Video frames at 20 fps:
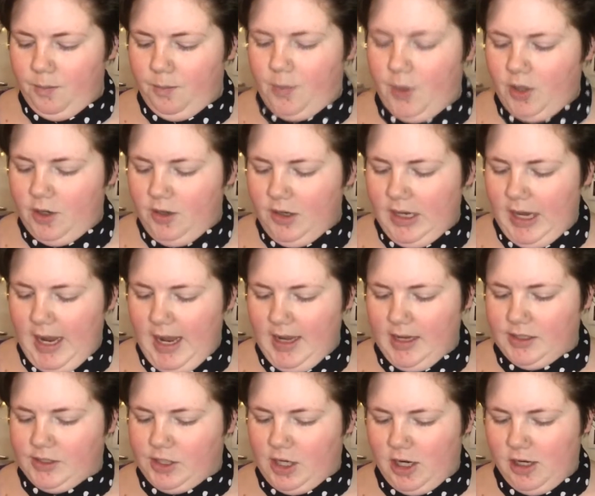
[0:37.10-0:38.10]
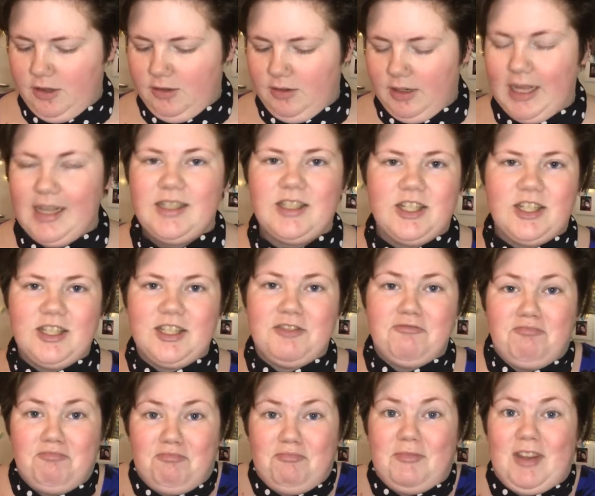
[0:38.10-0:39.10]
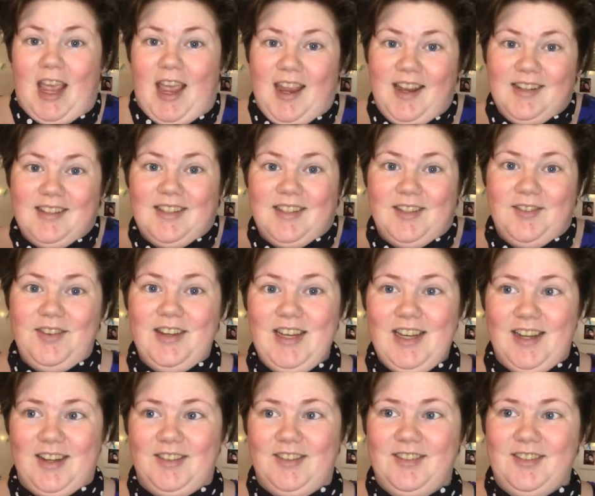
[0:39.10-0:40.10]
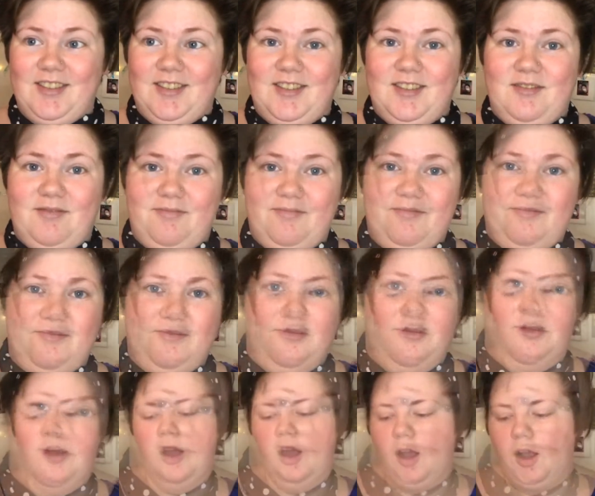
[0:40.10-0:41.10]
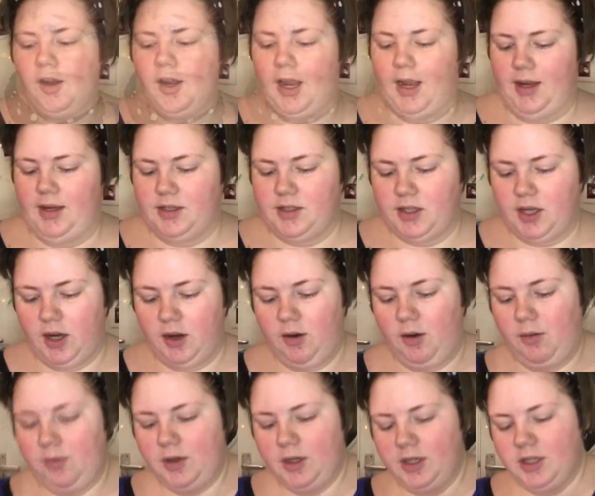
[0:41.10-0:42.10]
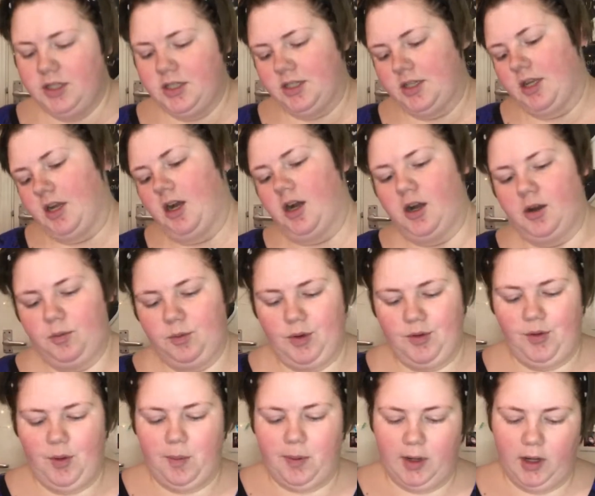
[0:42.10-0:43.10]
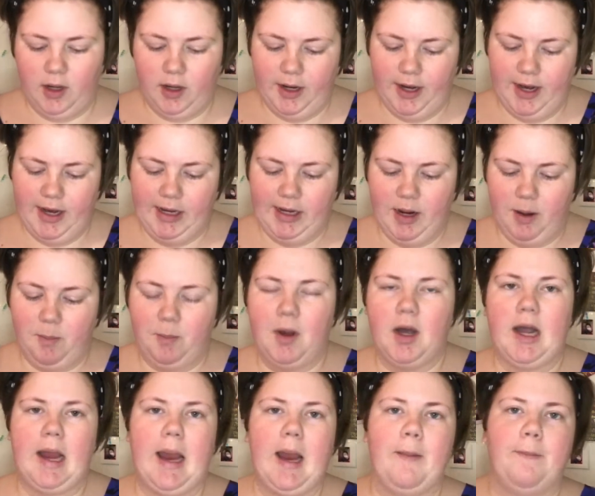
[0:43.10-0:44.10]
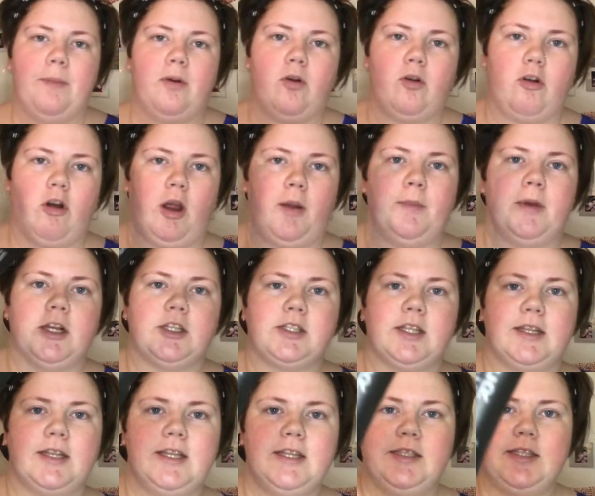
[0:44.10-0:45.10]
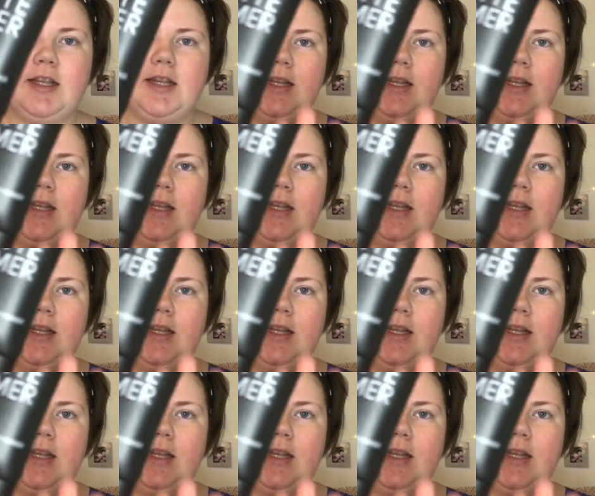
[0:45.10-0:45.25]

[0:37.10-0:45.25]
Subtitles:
But yeah, so let's just get into the video. Okay, so I'm going to start with applying my primer. So this